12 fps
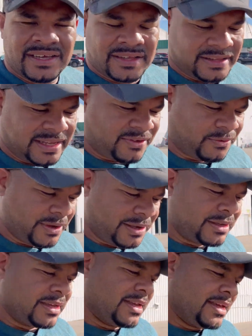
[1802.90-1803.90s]
next week.
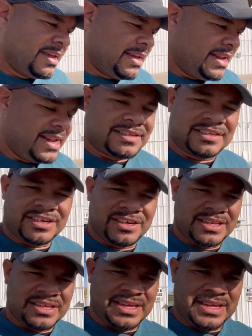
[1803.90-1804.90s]
Not
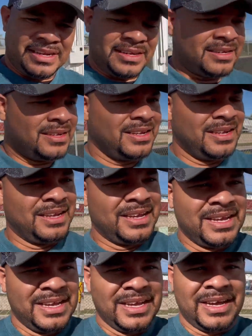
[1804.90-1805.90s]
necessarily that
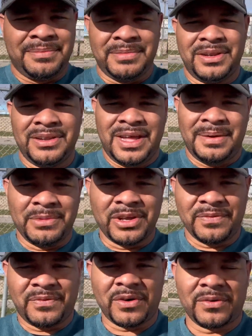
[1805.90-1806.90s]
I'm
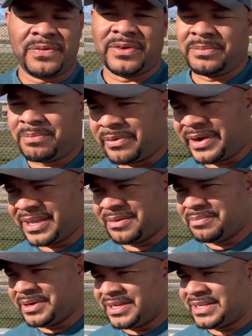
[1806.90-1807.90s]
looking forward for the break,
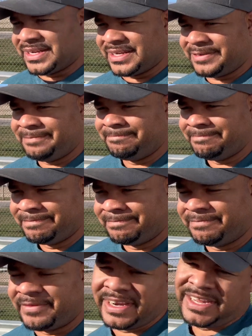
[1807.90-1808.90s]
but
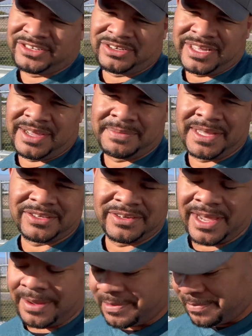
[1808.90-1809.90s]
financially I'm not too happy